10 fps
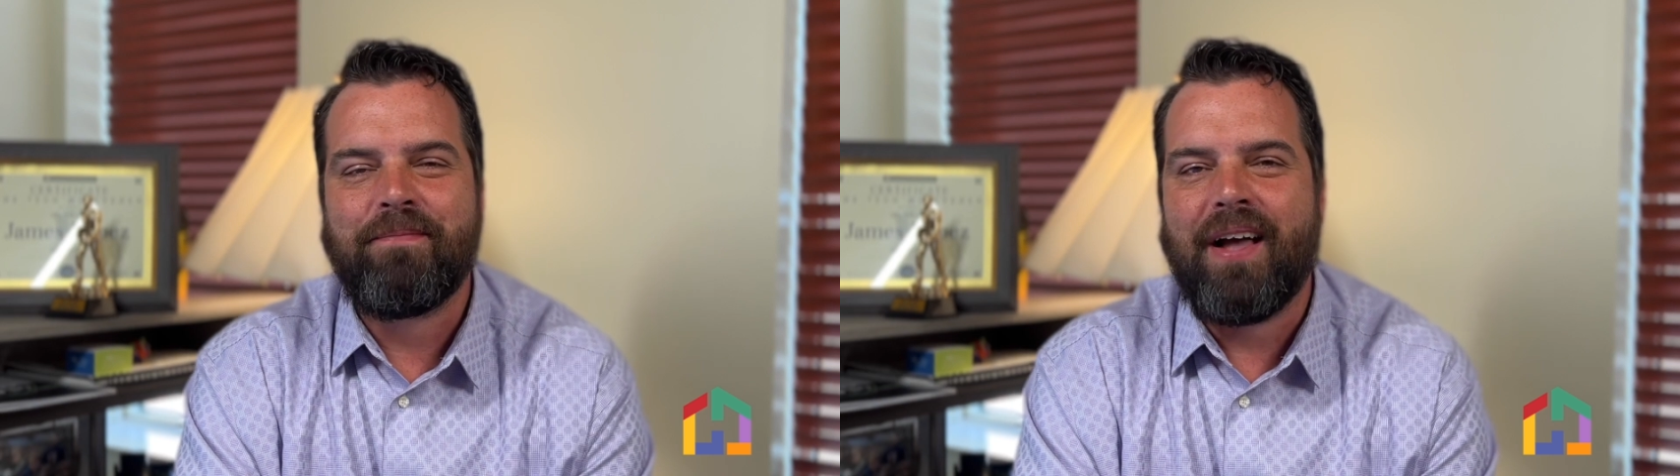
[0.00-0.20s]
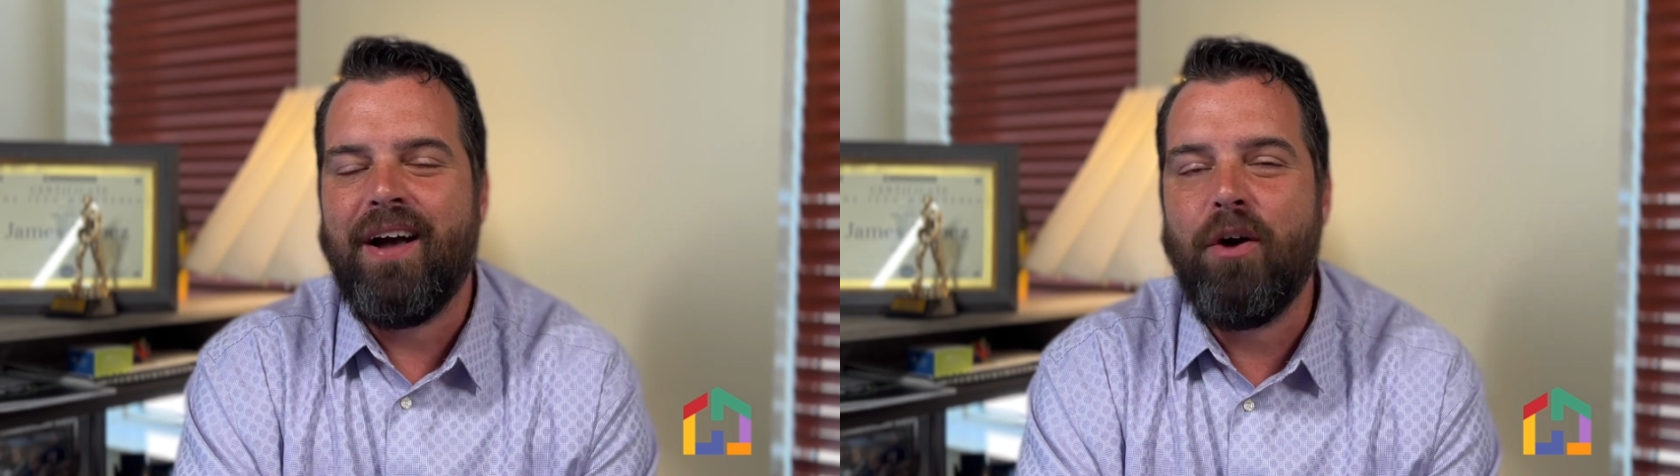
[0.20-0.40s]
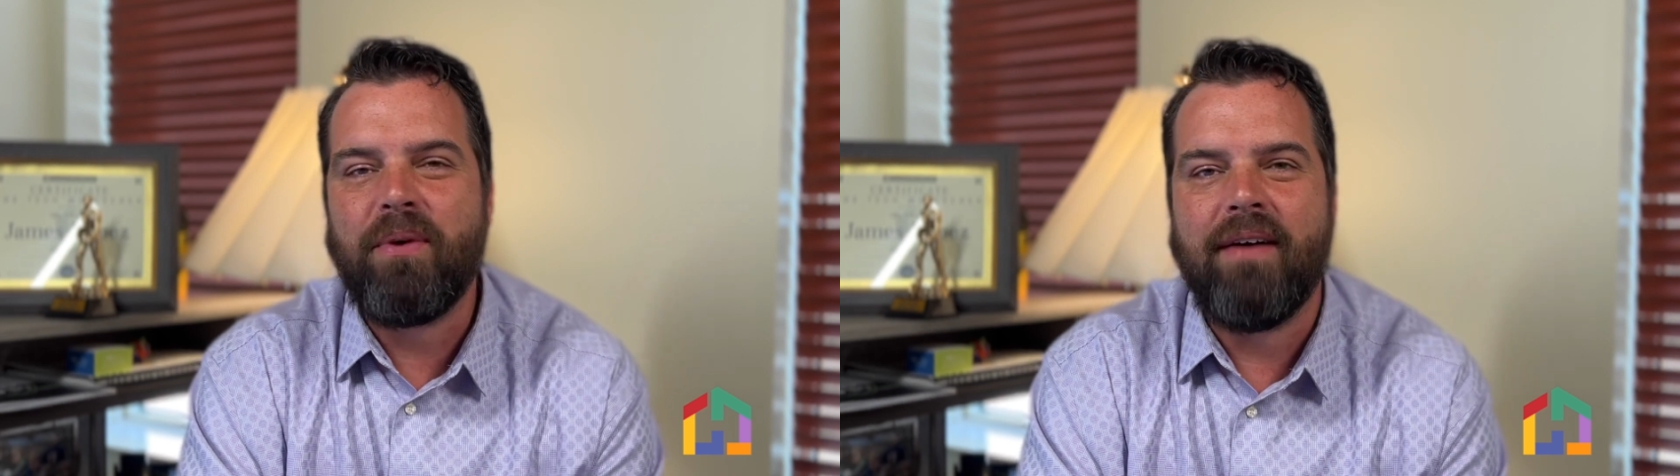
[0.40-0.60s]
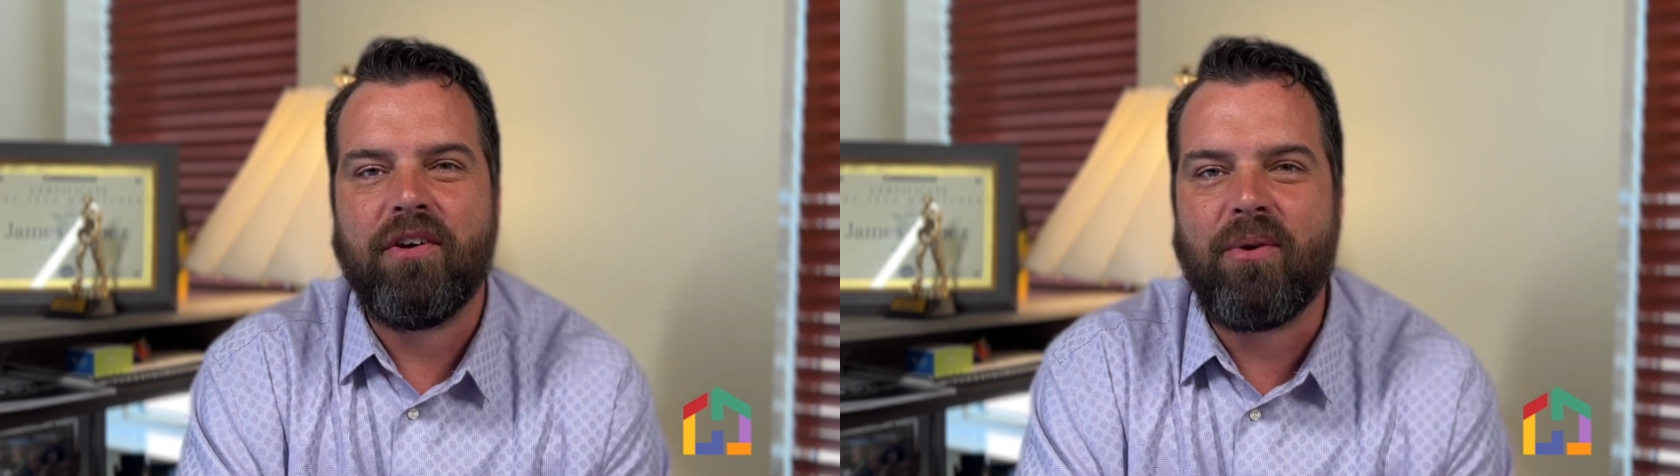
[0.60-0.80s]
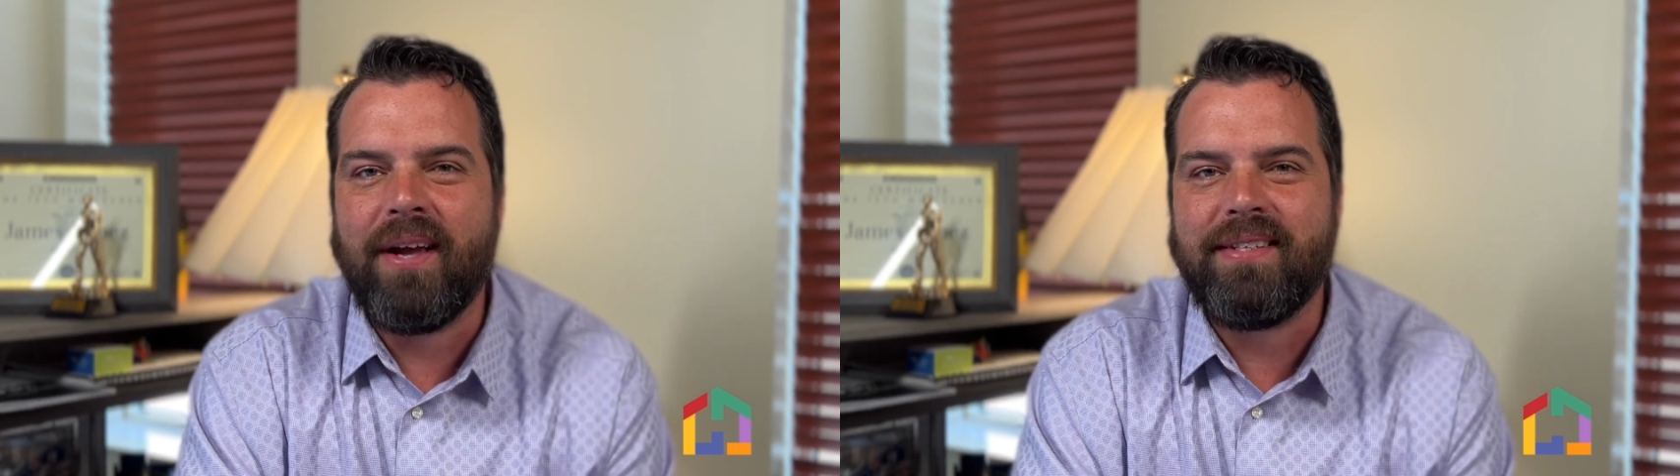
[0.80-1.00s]
I hope you have a
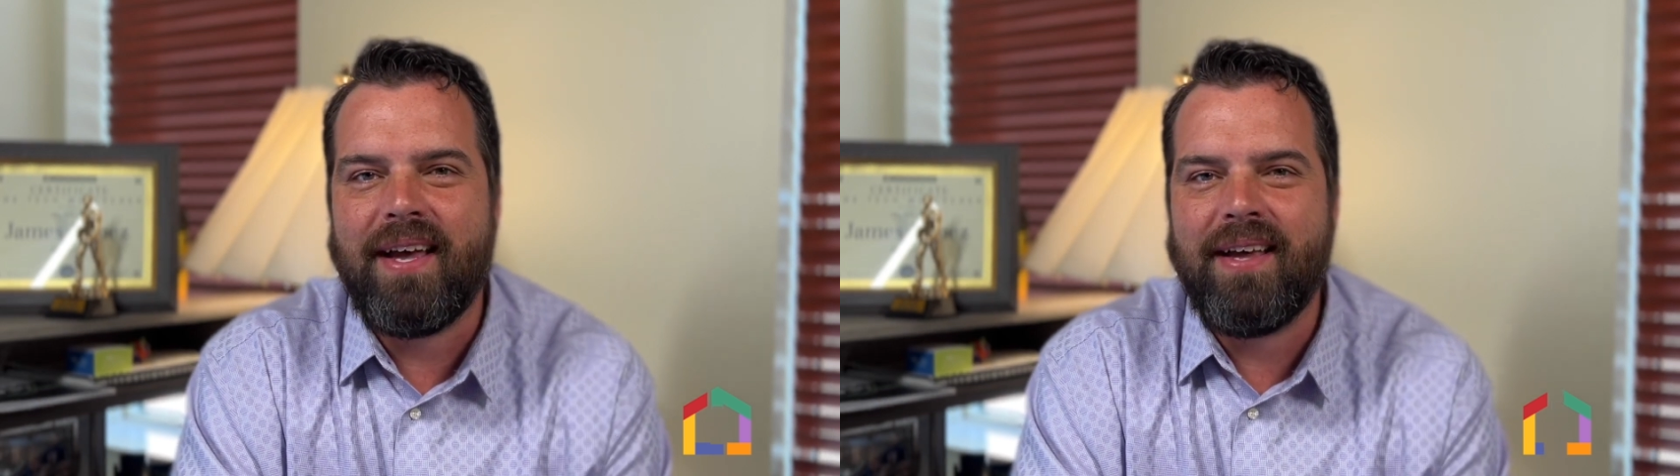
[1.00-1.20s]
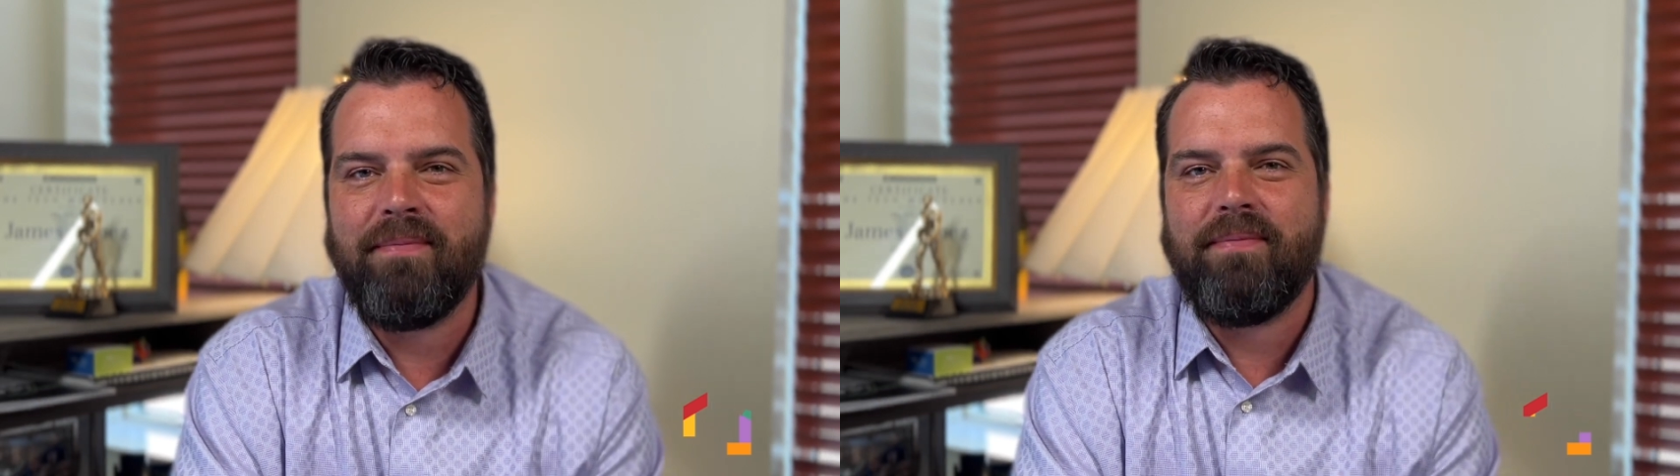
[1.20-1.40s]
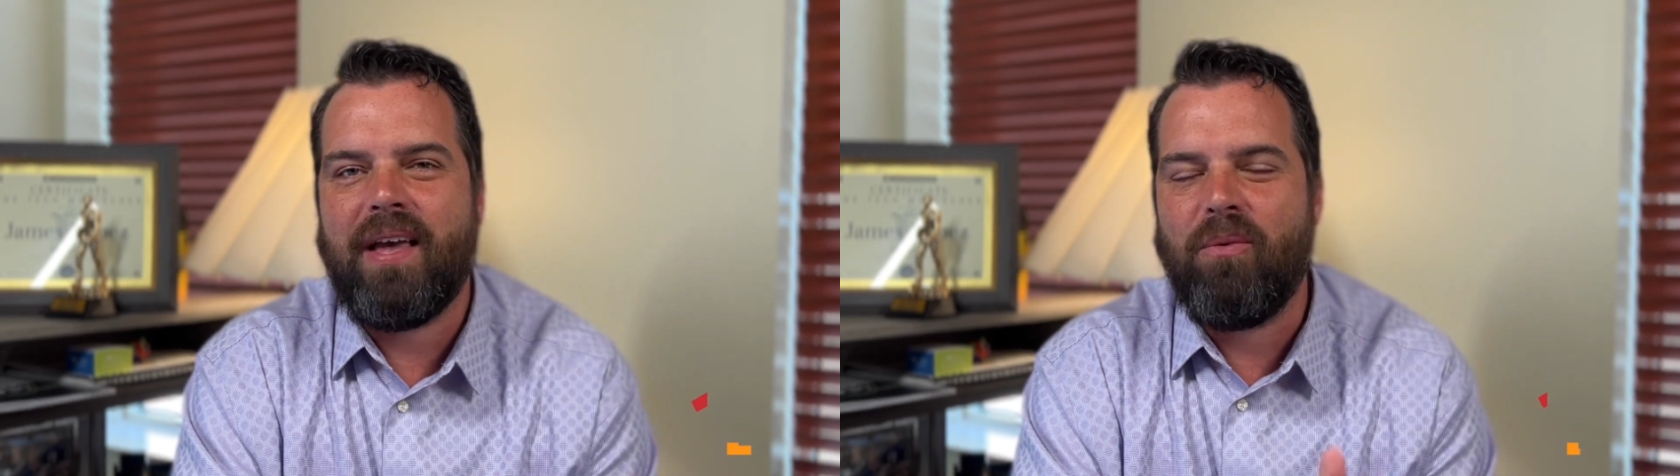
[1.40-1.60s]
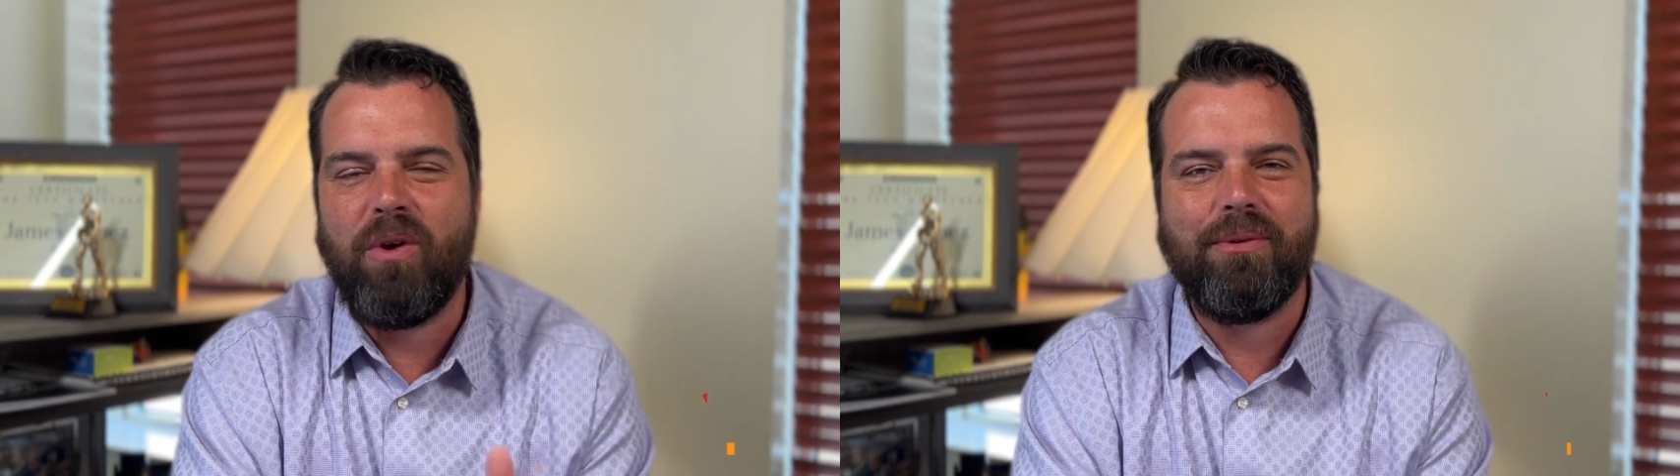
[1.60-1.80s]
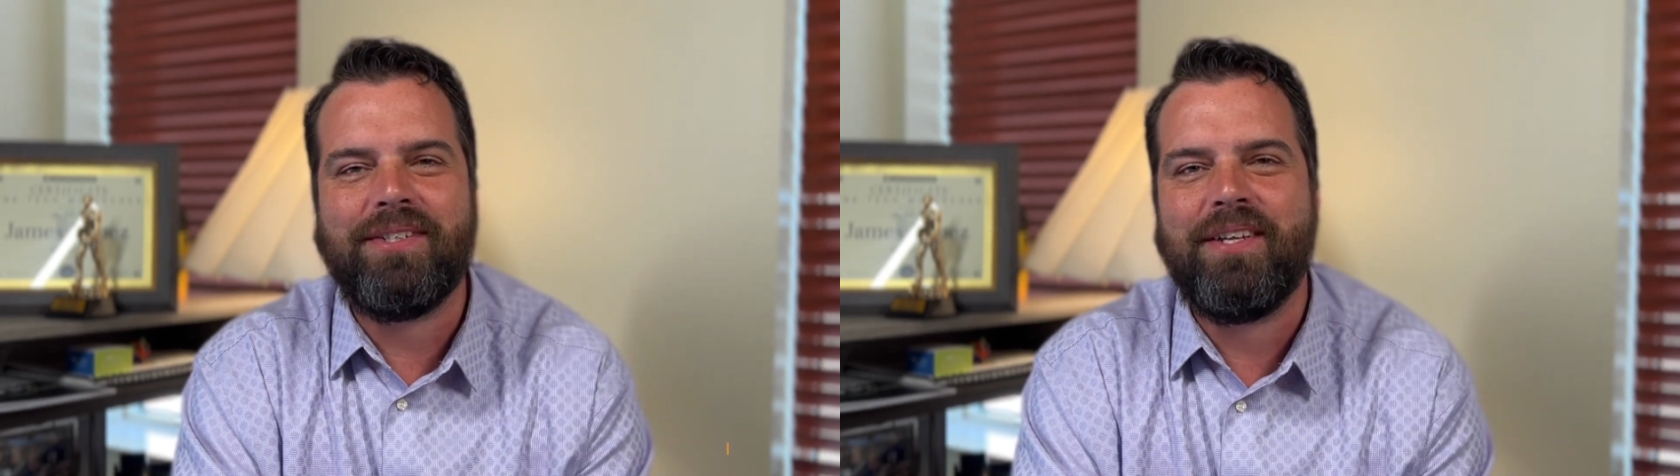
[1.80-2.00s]
great day, and we
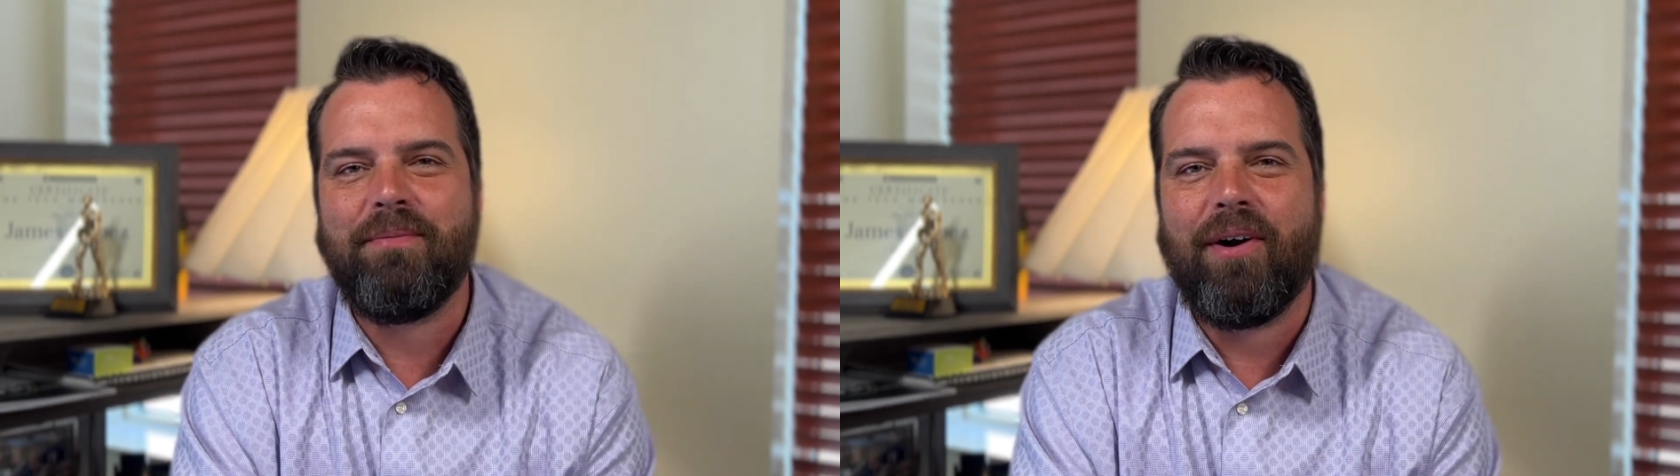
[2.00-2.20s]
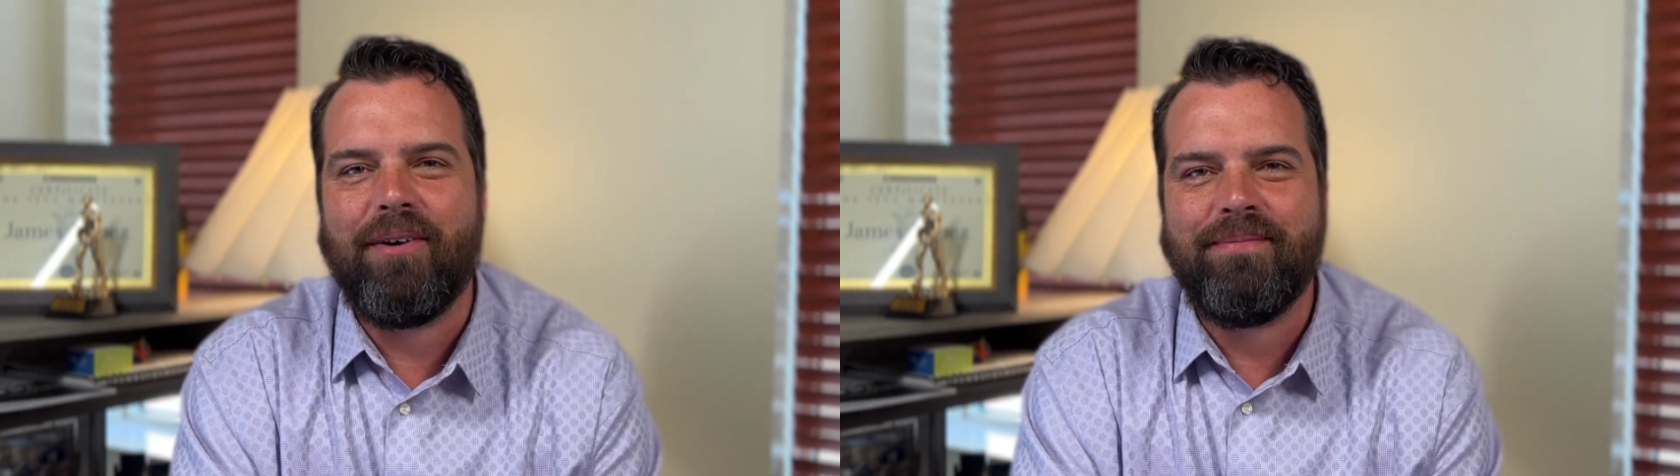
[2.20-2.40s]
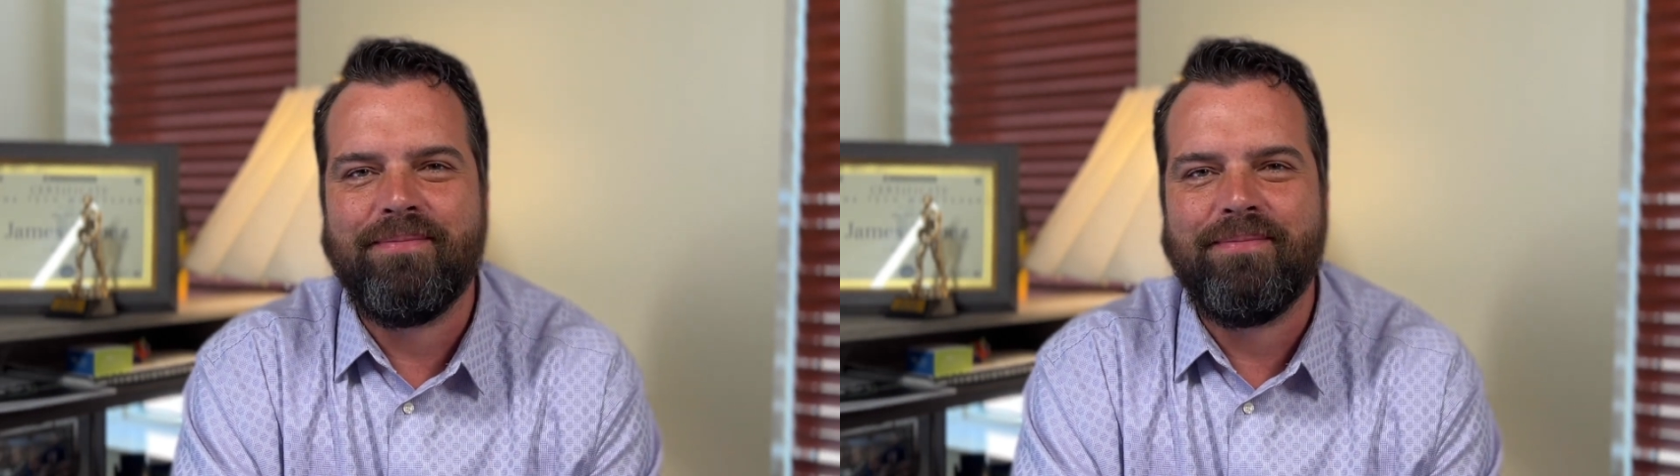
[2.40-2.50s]
will see you tomorrow.